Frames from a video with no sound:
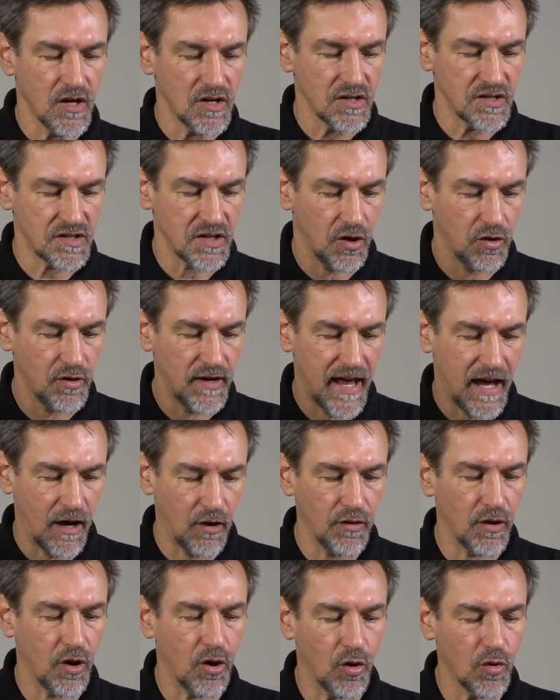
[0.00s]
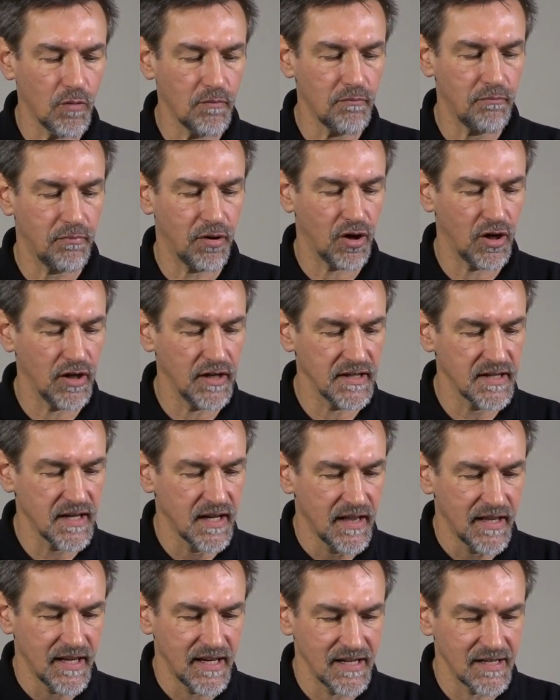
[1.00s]
So now the home point
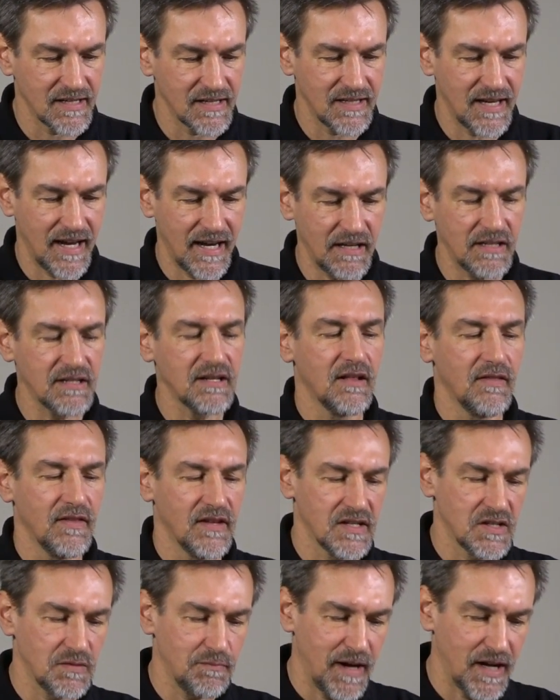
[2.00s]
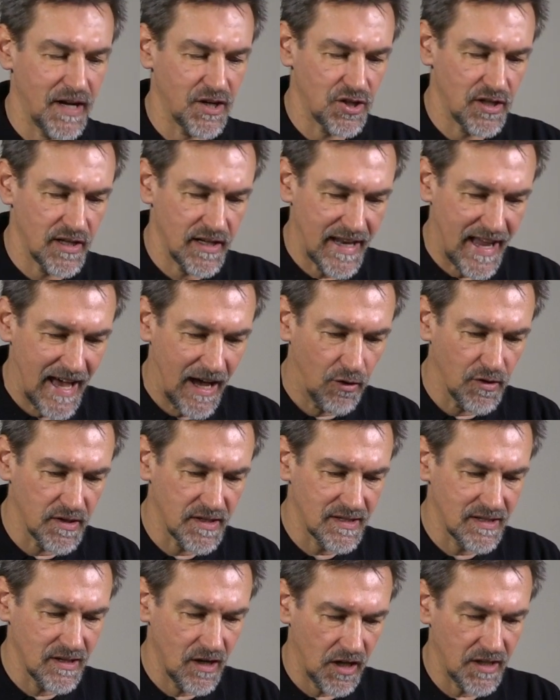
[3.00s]
is set. Especially now
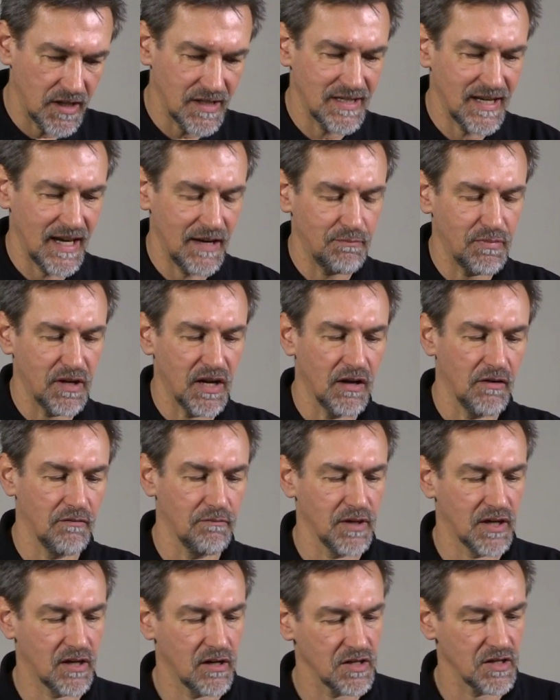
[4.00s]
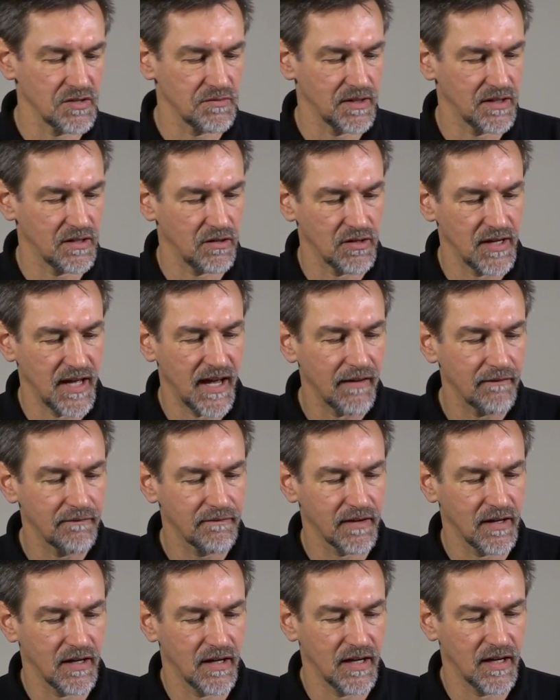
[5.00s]
it's not set because we don't
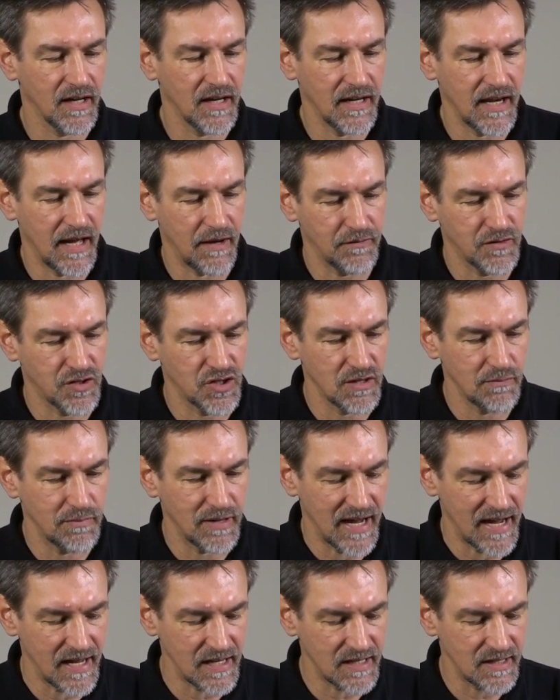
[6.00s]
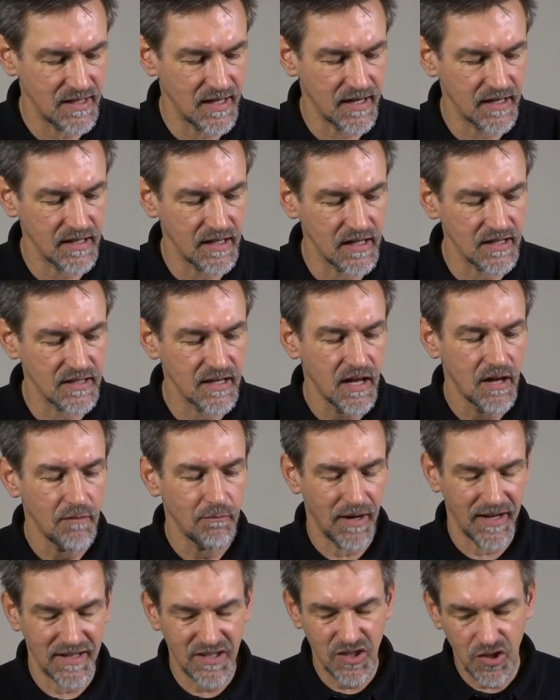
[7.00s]
have enough GPS signals,
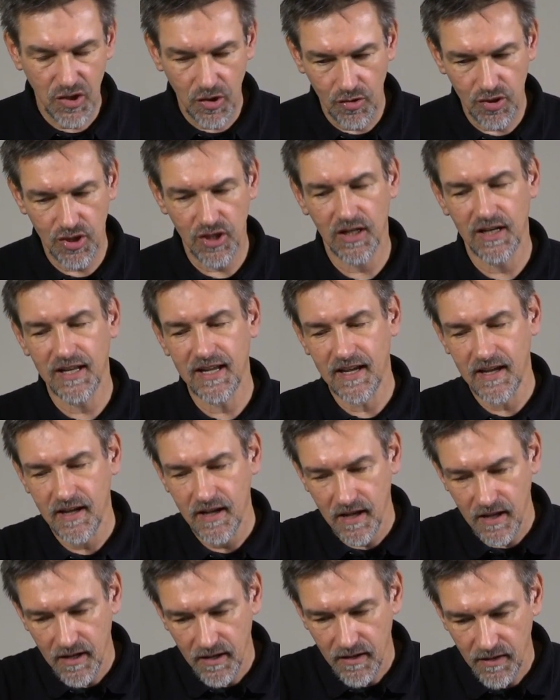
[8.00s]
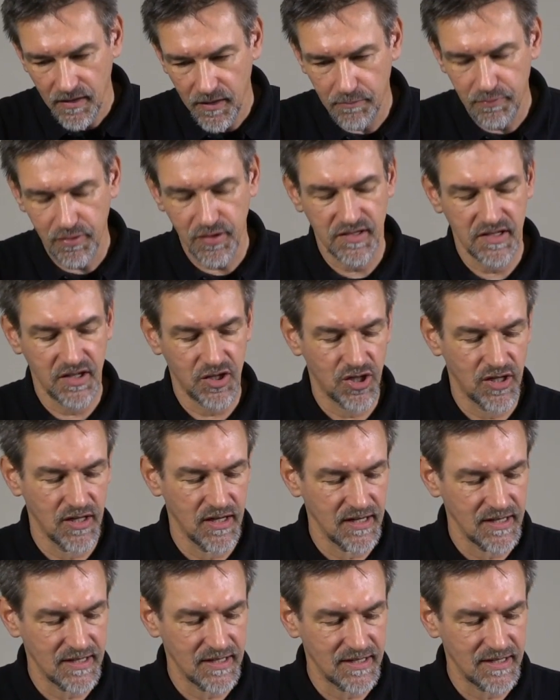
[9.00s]
but usually the position is